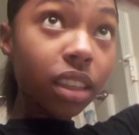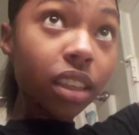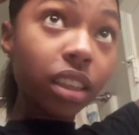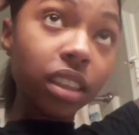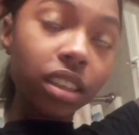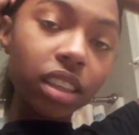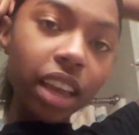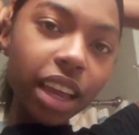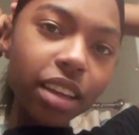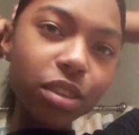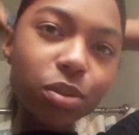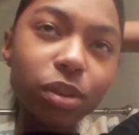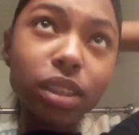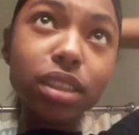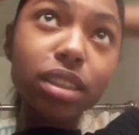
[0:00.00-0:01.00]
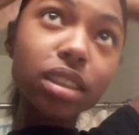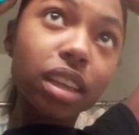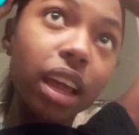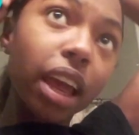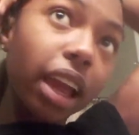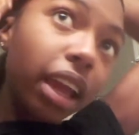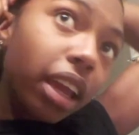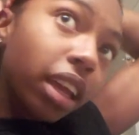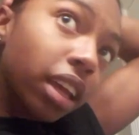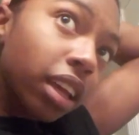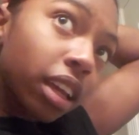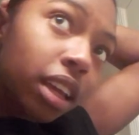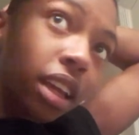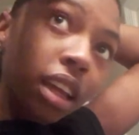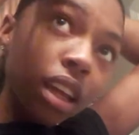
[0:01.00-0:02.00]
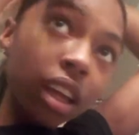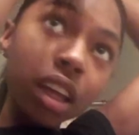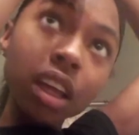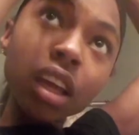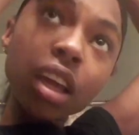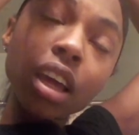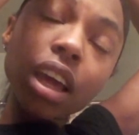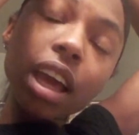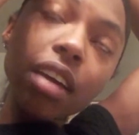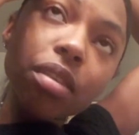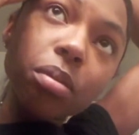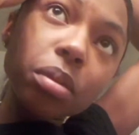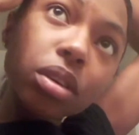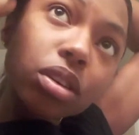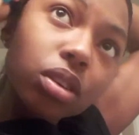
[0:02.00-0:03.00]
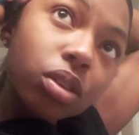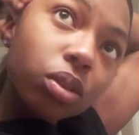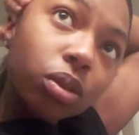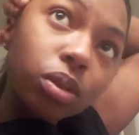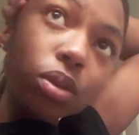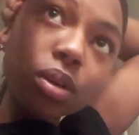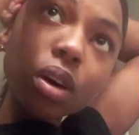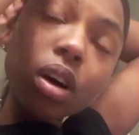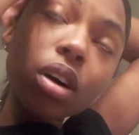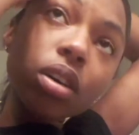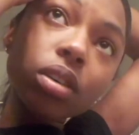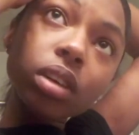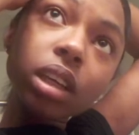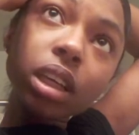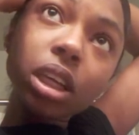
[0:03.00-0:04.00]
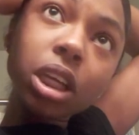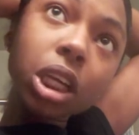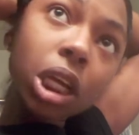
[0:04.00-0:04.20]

And today's Wednesday. I haven't been to school all week.